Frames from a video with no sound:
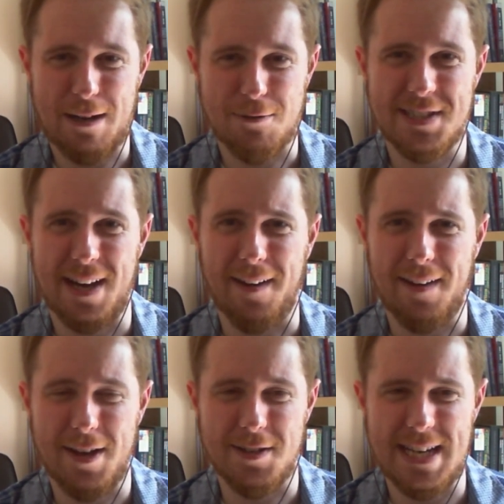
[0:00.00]
how
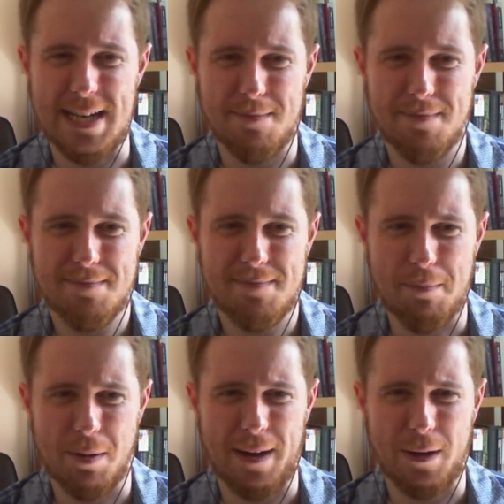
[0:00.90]
deep
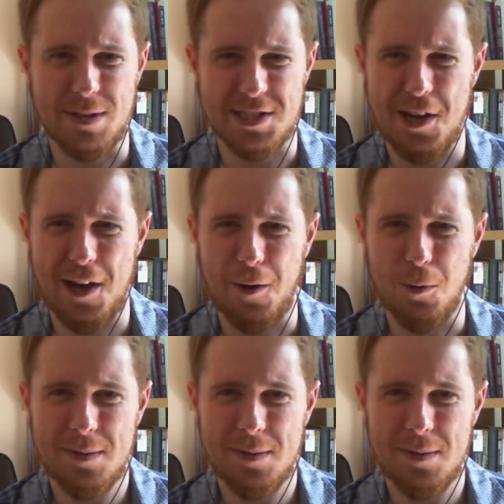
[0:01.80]
emperor penguins go.